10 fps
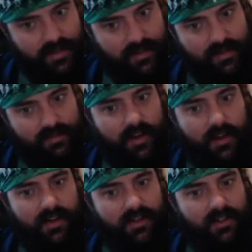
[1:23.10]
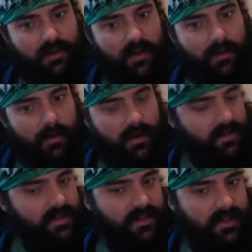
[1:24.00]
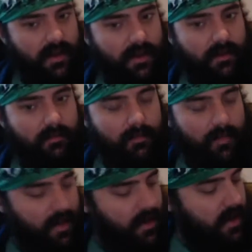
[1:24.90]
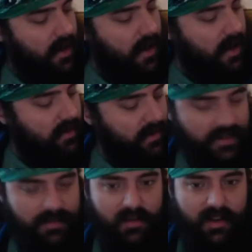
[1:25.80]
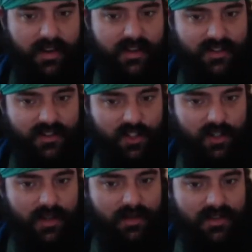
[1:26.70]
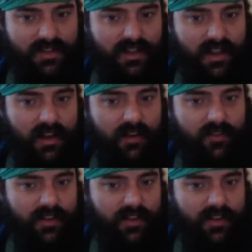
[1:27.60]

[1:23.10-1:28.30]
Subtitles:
in this video. He showed up on some Let's Plays and streams and stuff.